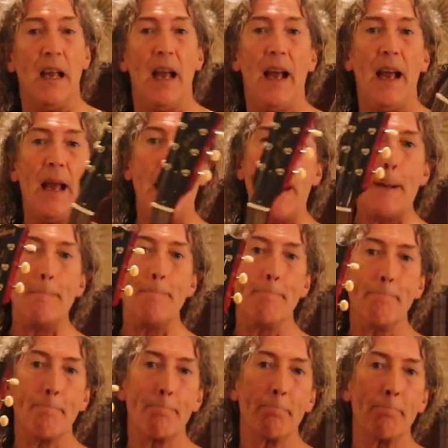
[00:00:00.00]

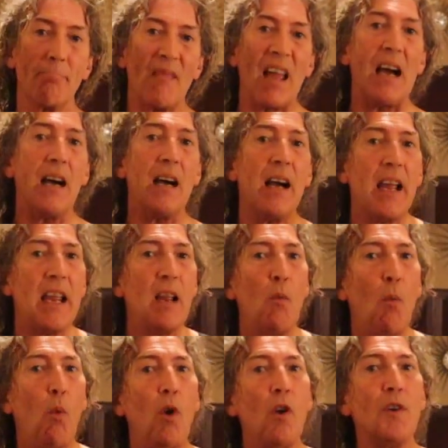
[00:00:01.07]
I
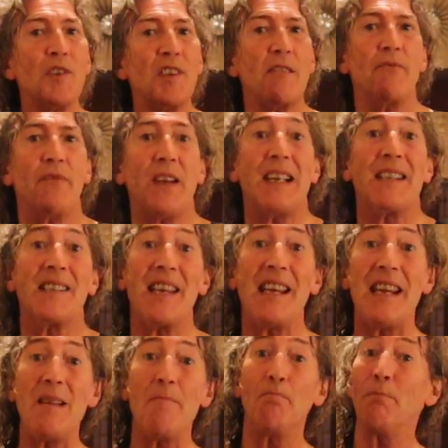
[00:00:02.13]
was in fact
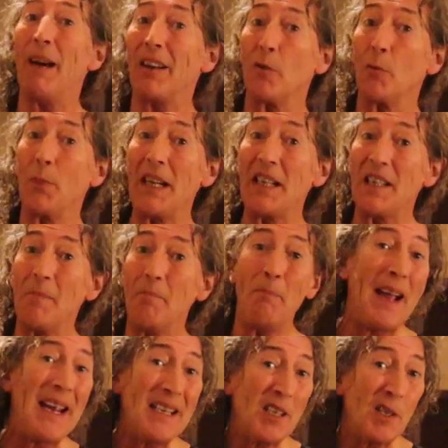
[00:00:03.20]
a panel beater,
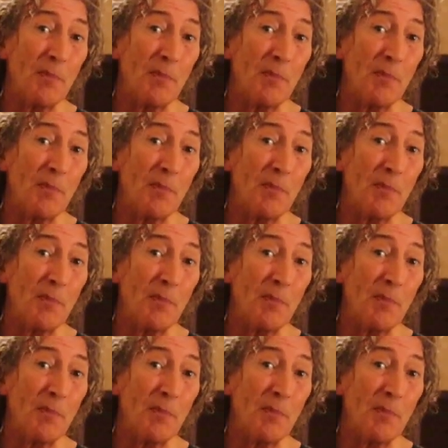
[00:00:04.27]
paint